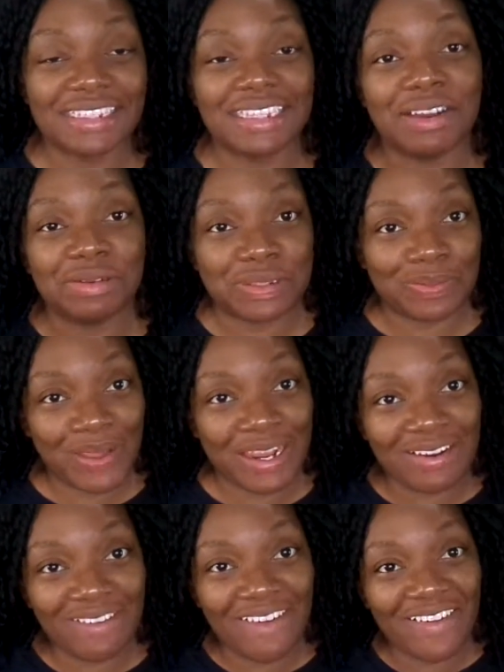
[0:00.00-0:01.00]
that I was
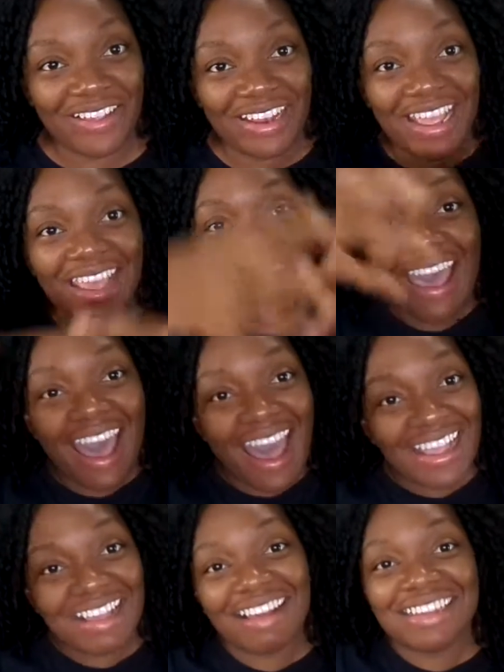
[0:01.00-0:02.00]
waiting on, I
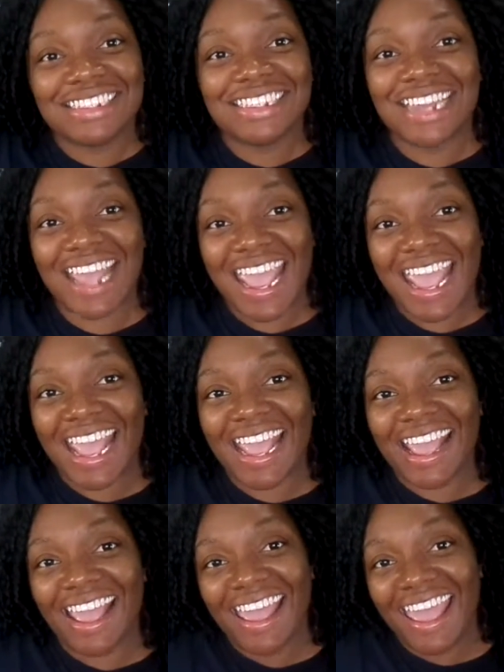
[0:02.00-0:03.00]
got today.